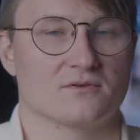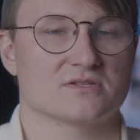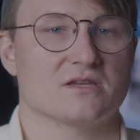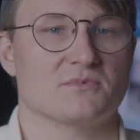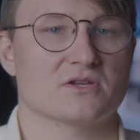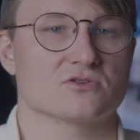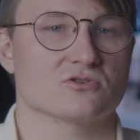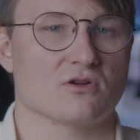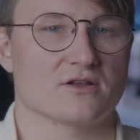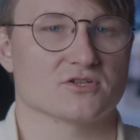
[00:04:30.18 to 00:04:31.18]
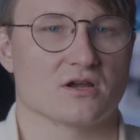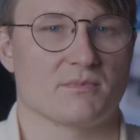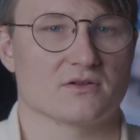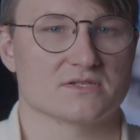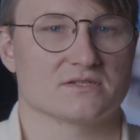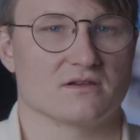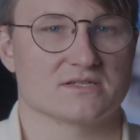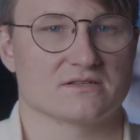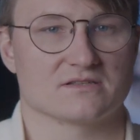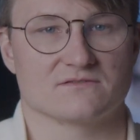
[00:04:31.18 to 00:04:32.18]
There's something tragic about
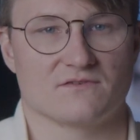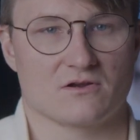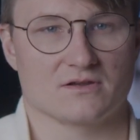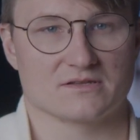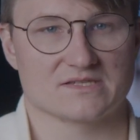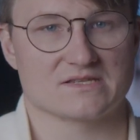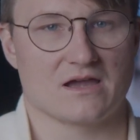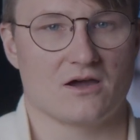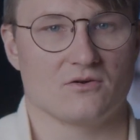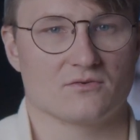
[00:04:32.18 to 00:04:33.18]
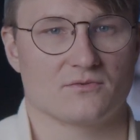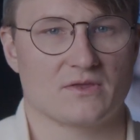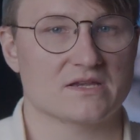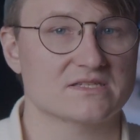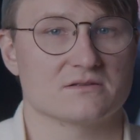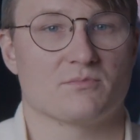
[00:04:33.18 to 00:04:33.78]
sus and its variants now, thanks in